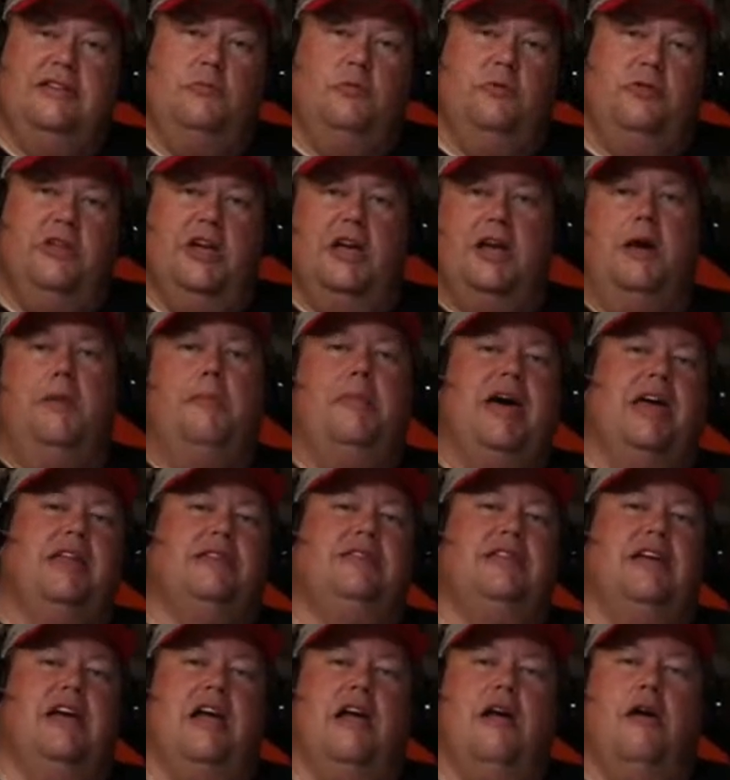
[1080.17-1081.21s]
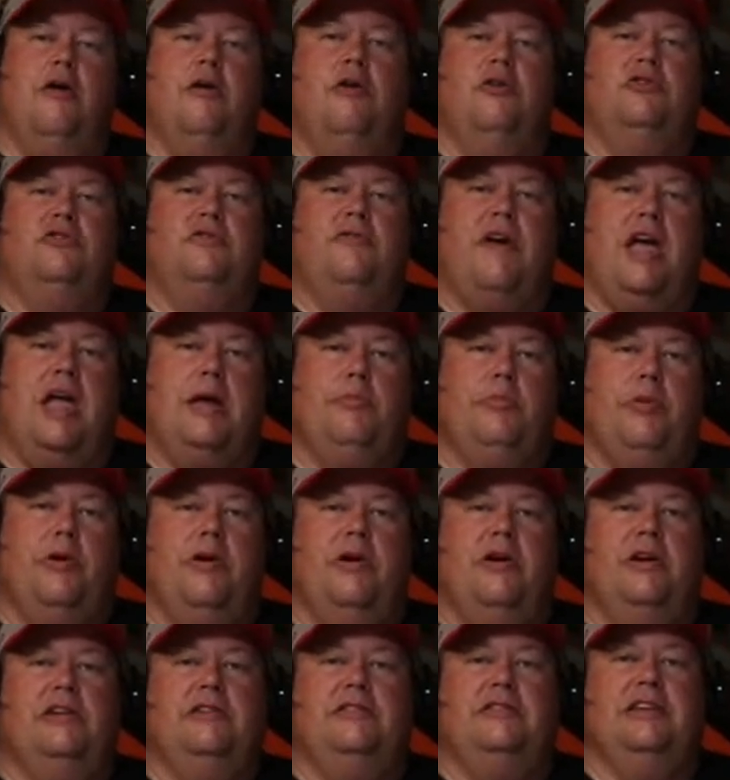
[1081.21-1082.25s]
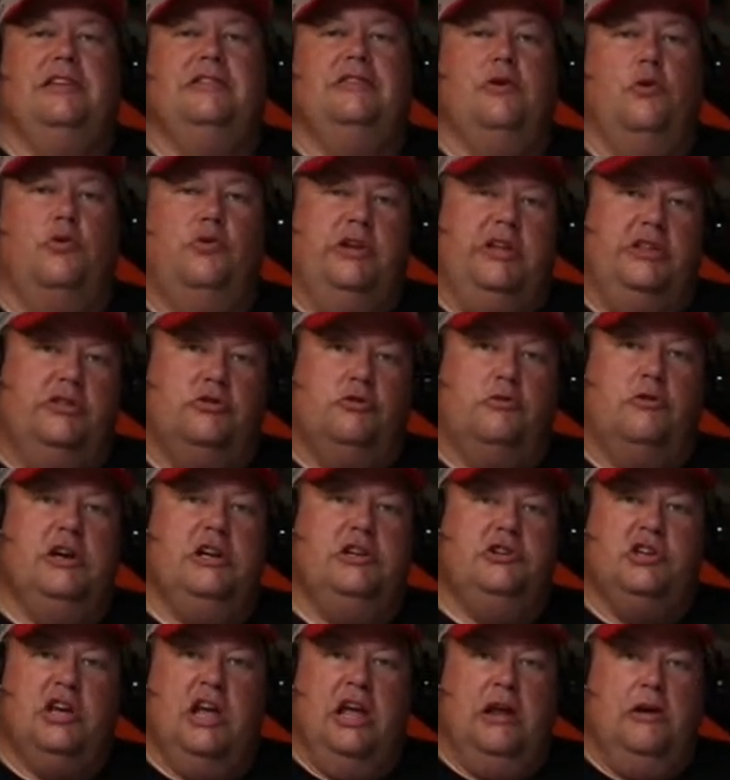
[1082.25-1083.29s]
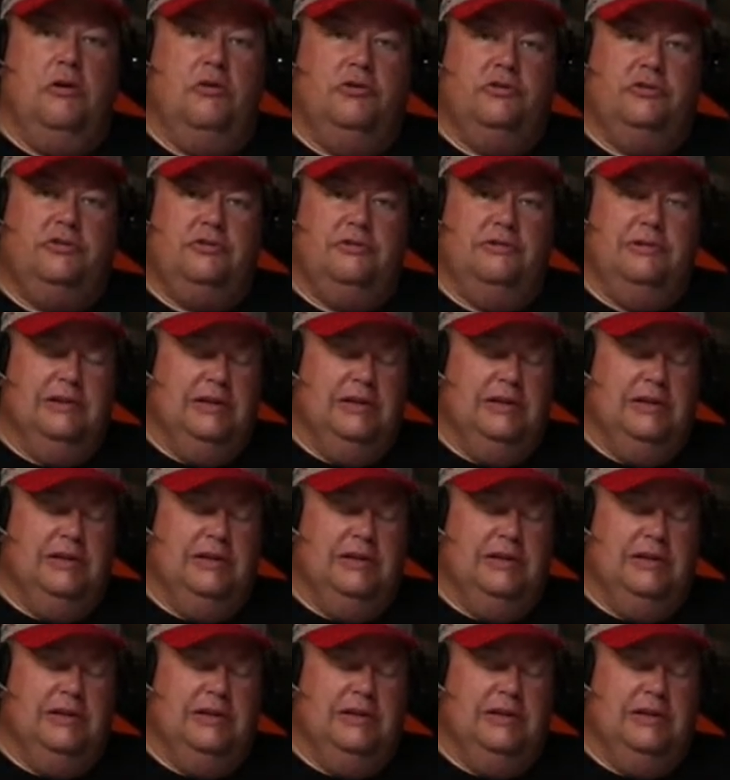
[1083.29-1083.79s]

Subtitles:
thing about the Arrows Viper is it's only 3 channels.